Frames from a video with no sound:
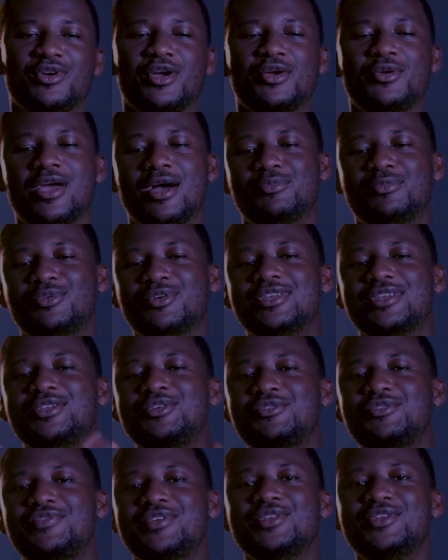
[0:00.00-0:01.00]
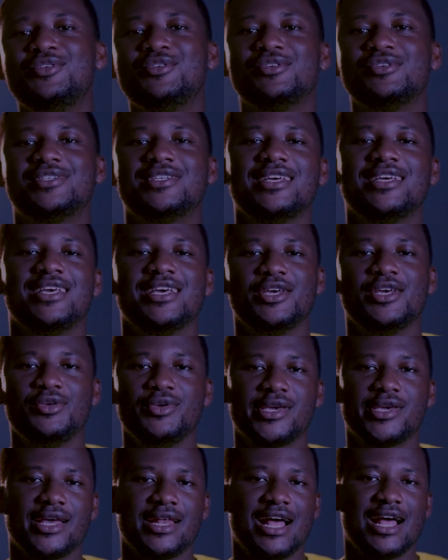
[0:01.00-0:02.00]
when we upload new videos,
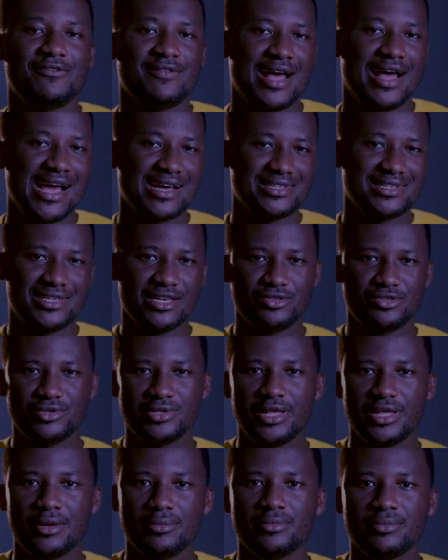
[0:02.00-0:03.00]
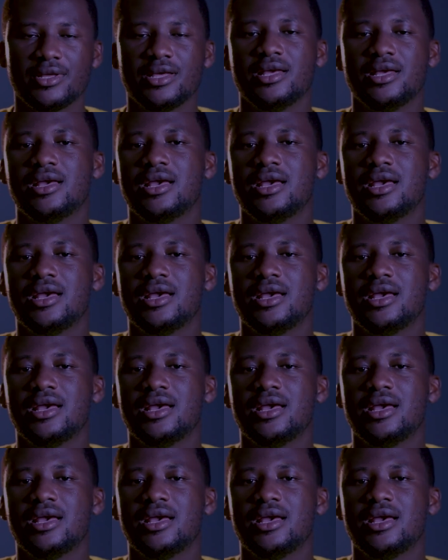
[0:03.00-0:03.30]
you can have access to them.